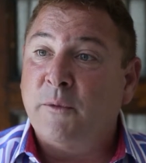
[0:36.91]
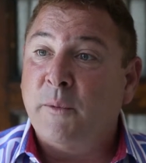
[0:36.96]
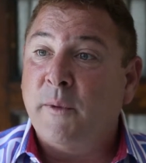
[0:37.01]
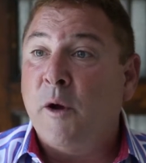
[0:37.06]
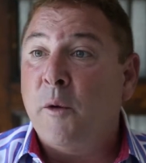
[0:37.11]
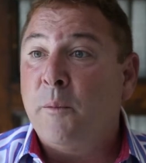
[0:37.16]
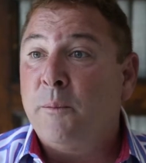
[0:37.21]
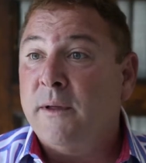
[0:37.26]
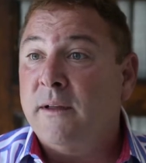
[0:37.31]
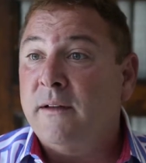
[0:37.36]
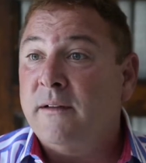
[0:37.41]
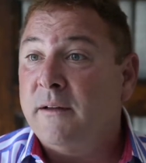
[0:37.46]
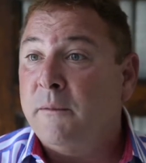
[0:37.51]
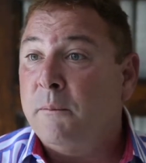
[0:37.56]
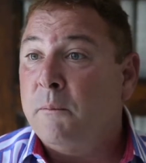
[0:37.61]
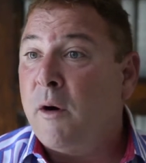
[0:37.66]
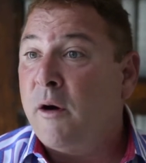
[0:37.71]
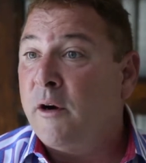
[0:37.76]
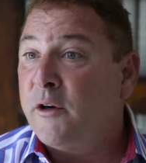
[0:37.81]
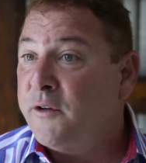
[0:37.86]
We opened
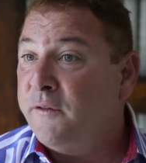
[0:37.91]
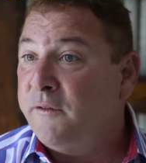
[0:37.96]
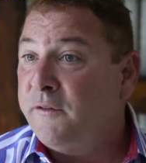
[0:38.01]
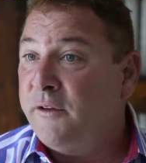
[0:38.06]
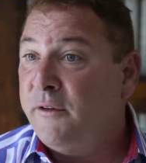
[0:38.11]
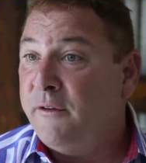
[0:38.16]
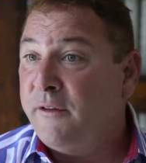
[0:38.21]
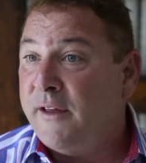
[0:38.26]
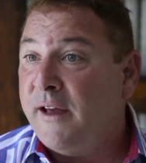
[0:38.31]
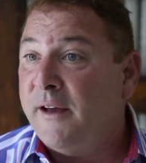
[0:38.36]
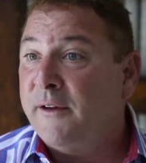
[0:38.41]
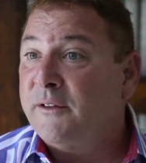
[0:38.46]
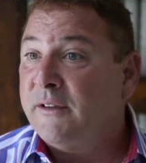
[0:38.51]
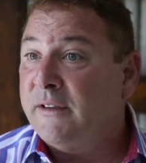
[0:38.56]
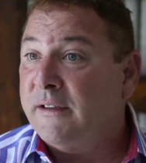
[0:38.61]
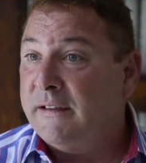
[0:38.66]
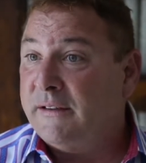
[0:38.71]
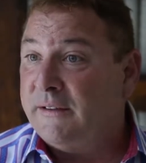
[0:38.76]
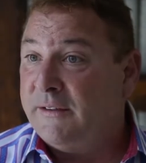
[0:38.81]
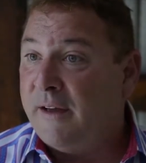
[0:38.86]
in March of
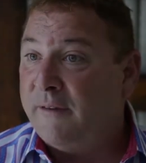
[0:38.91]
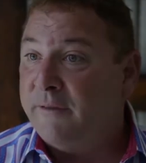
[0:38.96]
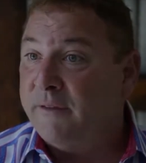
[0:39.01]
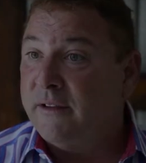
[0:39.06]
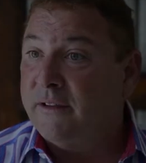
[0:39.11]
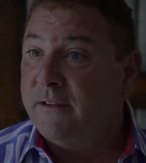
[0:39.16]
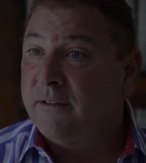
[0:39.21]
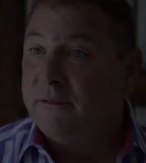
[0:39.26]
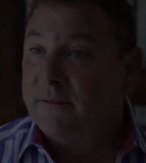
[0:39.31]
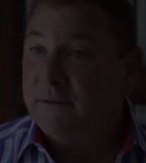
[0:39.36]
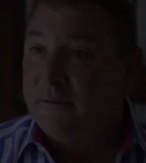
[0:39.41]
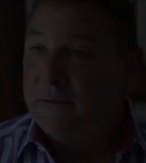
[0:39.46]
2007.